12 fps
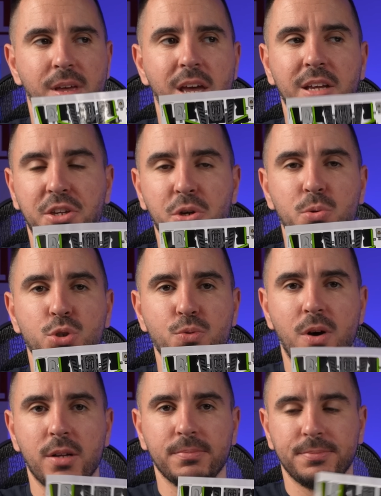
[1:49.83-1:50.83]
a huge
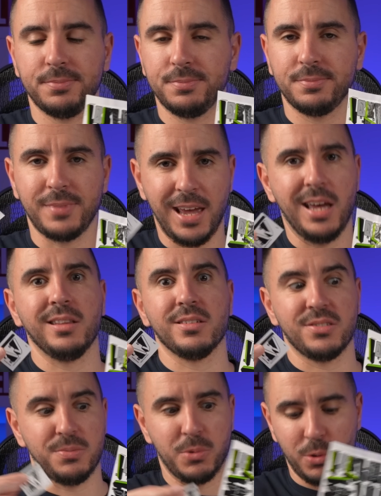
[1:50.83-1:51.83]
one and a
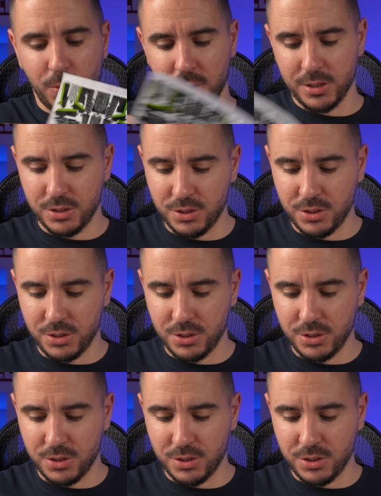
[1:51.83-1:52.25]
small one